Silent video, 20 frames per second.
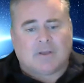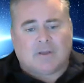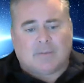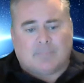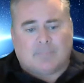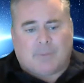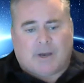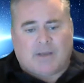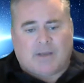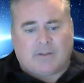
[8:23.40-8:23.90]

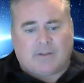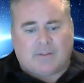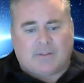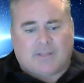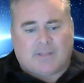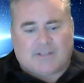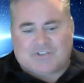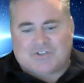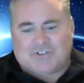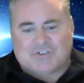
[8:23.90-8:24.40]
But
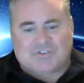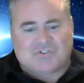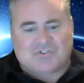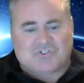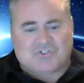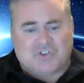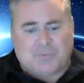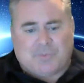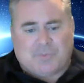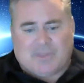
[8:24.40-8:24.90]
that's just
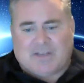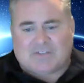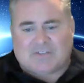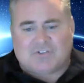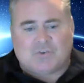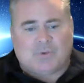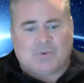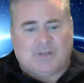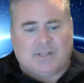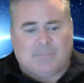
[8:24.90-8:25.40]
stupid. That doesn't
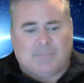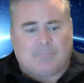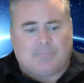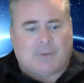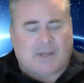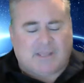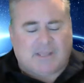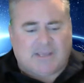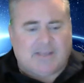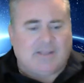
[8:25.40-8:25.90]
do
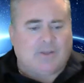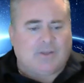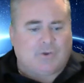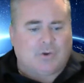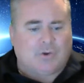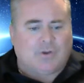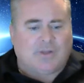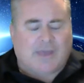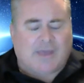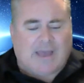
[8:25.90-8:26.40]
anybody any
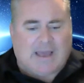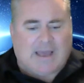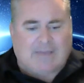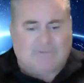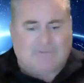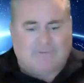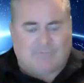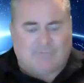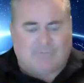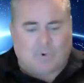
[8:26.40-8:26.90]
good to have
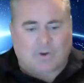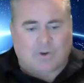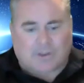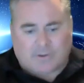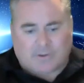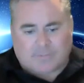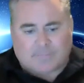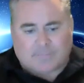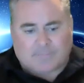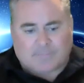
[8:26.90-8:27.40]
a fork
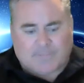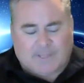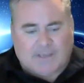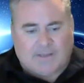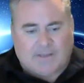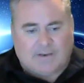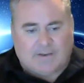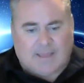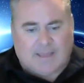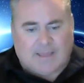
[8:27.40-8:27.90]

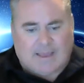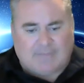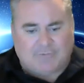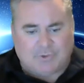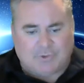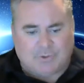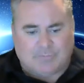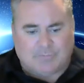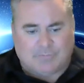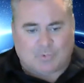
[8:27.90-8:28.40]
and have
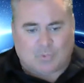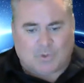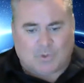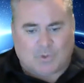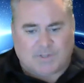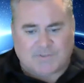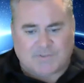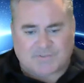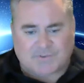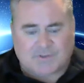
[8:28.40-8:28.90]
2 different
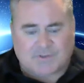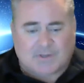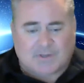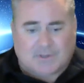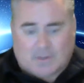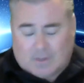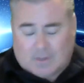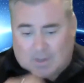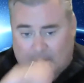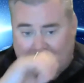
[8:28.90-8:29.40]
coins.
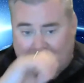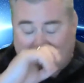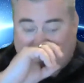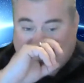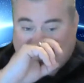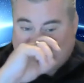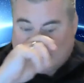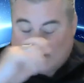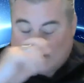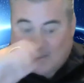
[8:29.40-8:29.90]

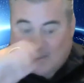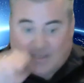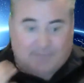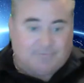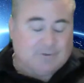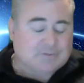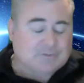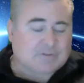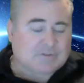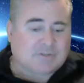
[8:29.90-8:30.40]
It
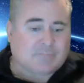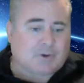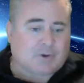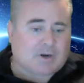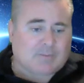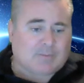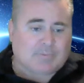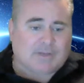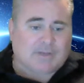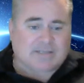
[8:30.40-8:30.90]
confuses the
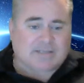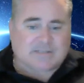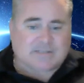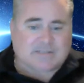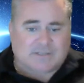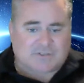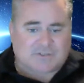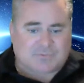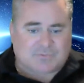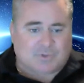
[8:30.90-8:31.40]
marketplace, and
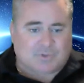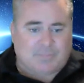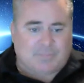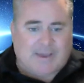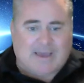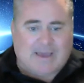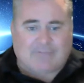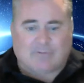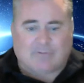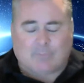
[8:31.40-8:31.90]
it's really
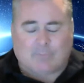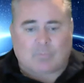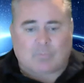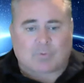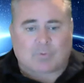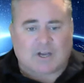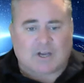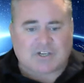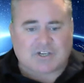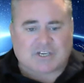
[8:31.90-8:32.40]
bad for both
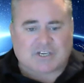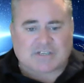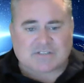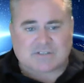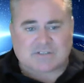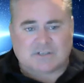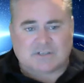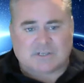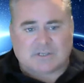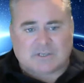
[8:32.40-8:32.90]

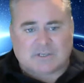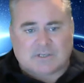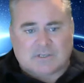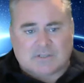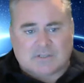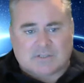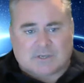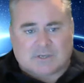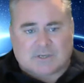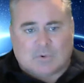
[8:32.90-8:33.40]
projects.
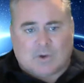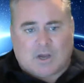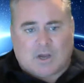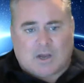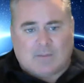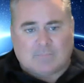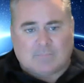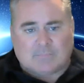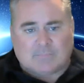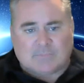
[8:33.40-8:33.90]

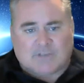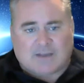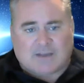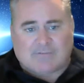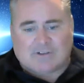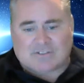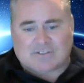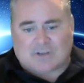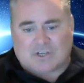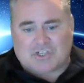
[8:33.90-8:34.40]
So
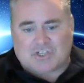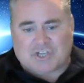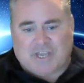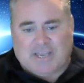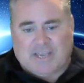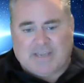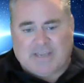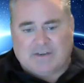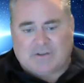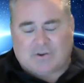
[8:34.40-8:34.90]
governance on
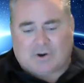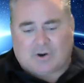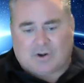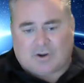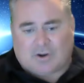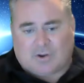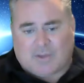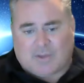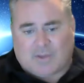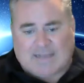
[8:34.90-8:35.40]
chain,
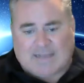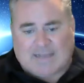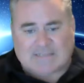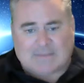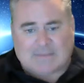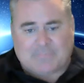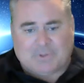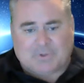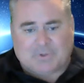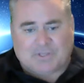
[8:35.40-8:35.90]
Cardano has
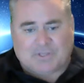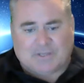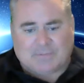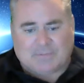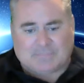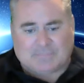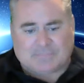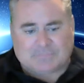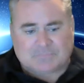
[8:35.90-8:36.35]
that built in,